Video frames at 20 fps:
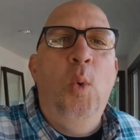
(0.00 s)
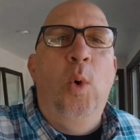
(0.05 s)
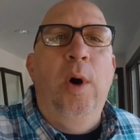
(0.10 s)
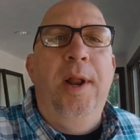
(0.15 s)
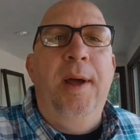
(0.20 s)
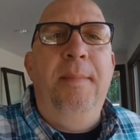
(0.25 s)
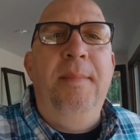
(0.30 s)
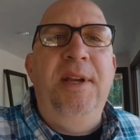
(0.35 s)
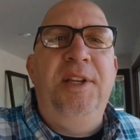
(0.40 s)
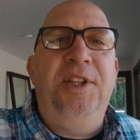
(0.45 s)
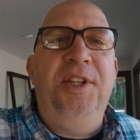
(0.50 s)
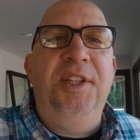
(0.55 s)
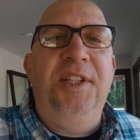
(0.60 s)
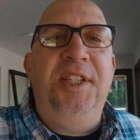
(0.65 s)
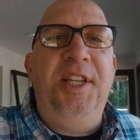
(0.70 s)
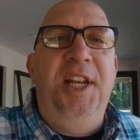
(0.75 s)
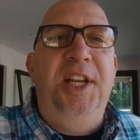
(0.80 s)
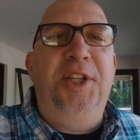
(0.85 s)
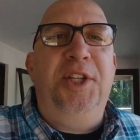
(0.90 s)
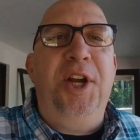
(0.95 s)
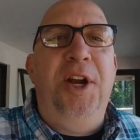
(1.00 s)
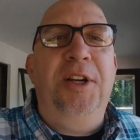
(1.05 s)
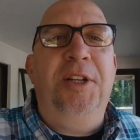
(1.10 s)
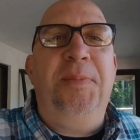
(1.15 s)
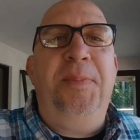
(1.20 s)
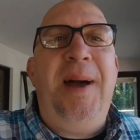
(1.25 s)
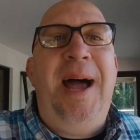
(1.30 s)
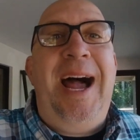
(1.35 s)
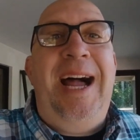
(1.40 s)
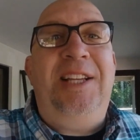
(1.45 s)
What up, Mission City Church?
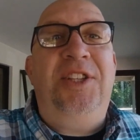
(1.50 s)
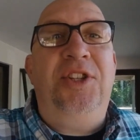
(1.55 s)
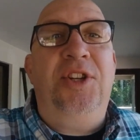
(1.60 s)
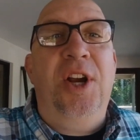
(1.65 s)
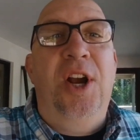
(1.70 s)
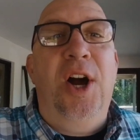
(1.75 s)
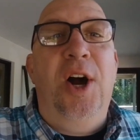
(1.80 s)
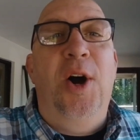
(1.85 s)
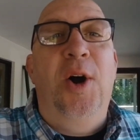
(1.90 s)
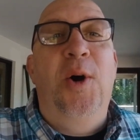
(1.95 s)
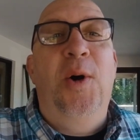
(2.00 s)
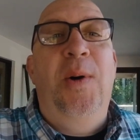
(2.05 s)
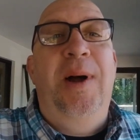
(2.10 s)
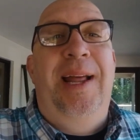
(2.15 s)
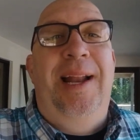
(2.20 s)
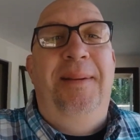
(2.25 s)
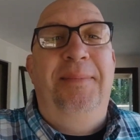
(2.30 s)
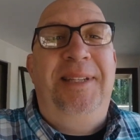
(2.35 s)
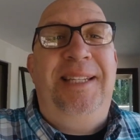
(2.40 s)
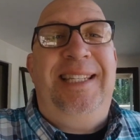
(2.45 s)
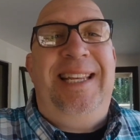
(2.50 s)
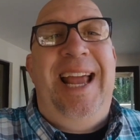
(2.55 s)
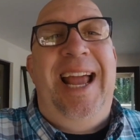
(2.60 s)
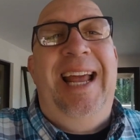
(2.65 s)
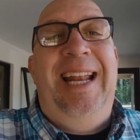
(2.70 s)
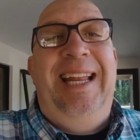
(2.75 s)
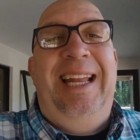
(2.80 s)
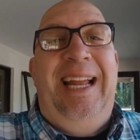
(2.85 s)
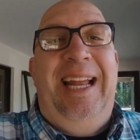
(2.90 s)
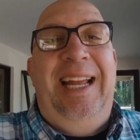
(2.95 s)
Pastor O, and I'm
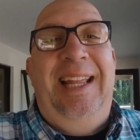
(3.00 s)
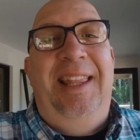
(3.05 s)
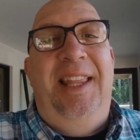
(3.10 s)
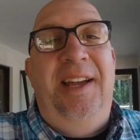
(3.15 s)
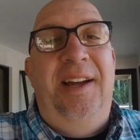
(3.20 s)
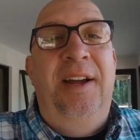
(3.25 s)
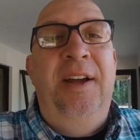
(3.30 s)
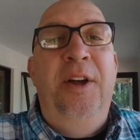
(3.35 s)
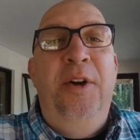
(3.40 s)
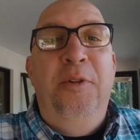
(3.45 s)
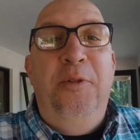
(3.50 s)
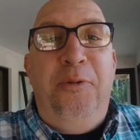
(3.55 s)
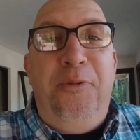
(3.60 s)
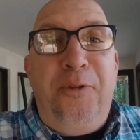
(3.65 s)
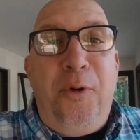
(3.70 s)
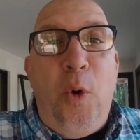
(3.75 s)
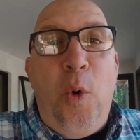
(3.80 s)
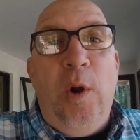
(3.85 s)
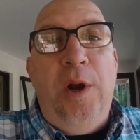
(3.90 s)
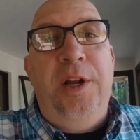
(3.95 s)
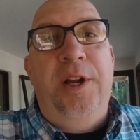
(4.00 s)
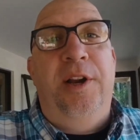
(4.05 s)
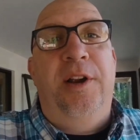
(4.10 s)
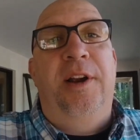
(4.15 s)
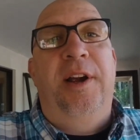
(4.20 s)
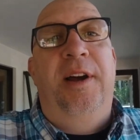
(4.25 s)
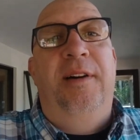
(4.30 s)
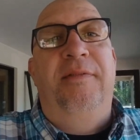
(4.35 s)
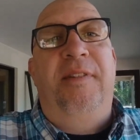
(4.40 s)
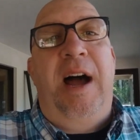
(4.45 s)
standing in the foyer
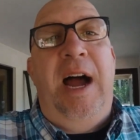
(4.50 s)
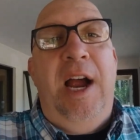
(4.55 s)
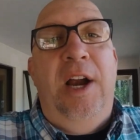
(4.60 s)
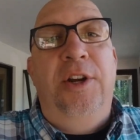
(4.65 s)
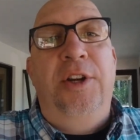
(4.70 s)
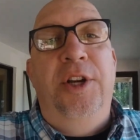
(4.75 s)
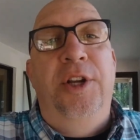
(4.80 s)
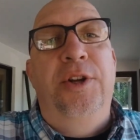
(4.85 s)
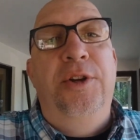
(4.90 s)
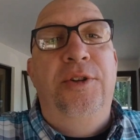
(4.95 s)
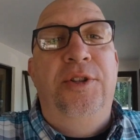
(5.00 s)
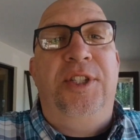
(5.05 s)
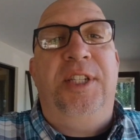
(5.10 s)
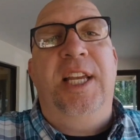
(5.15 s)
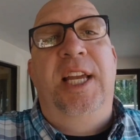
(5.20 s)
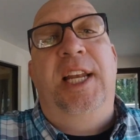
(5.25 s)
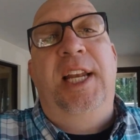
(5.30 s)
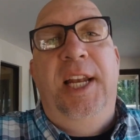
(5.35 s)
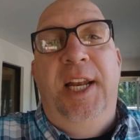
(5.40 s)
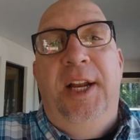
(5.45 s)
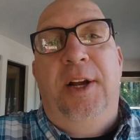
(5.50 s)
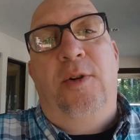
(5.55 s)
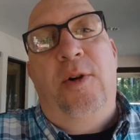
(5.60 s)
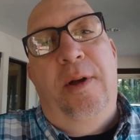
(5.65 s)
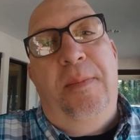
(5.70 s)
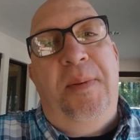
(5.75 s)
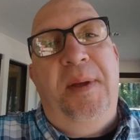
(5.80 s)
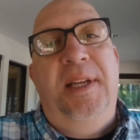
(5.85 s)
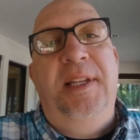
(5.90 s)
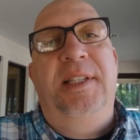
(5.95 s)
of our new Sending and
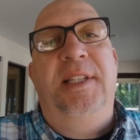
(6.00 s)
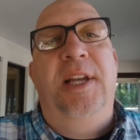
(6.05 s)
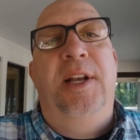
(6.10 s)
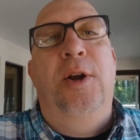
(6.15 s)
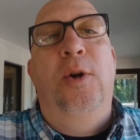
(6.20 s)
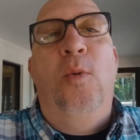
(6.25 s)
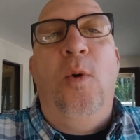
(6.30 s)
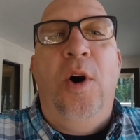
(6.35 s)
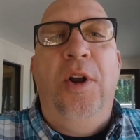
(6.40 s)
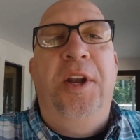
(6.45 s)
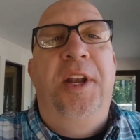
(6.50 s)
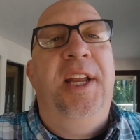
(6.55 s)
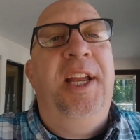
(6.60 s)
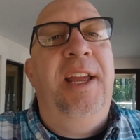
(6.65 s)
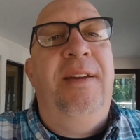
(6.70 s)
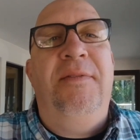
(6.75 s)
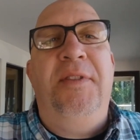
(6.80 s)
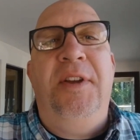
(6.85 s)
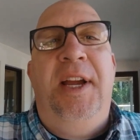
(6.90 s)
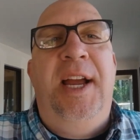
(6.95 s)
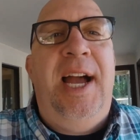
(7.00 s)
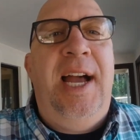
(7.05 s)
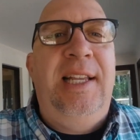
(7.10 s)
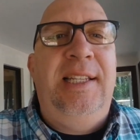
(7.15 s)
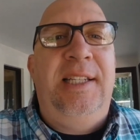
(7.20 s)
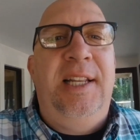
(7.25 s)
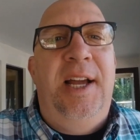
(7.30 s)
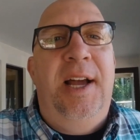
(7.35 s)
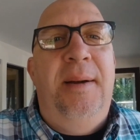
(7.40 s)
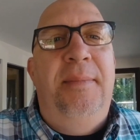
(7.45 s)
Equipping Center. Wanted to give you guys
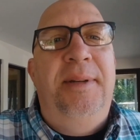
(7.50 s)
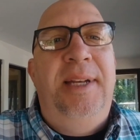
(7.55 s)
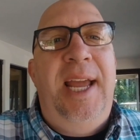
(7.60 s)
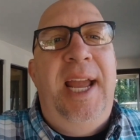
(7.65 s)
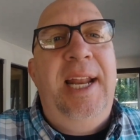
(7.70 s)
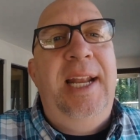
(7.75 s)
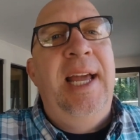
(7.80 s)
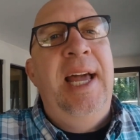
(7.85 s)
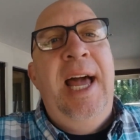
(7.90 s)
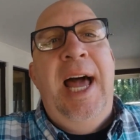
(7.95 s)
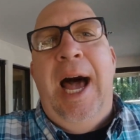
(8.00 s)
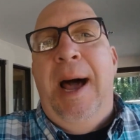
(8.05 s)
an update.